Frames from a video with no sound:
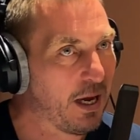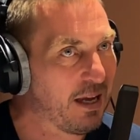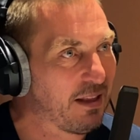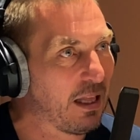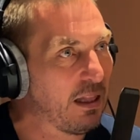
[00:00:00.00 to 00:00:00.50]

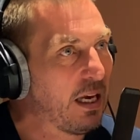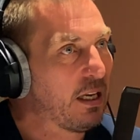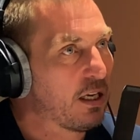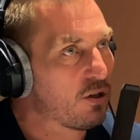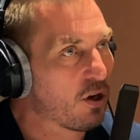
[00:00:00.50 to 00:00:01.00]
and they lead
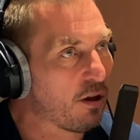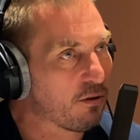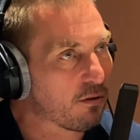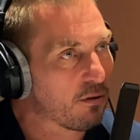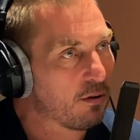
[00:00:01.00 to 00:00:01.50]
each
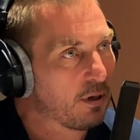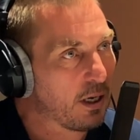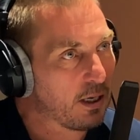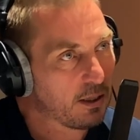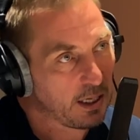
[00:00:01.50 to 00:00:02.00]
other
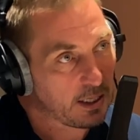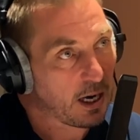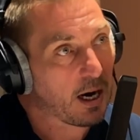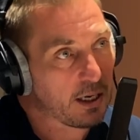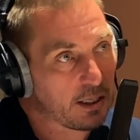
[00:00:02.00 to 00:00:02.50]
and they
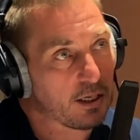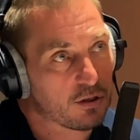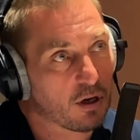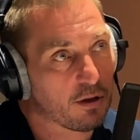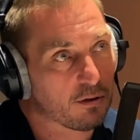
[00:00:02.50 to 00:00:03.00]
guide
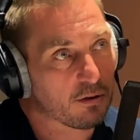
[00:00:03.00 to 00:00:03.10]
each other.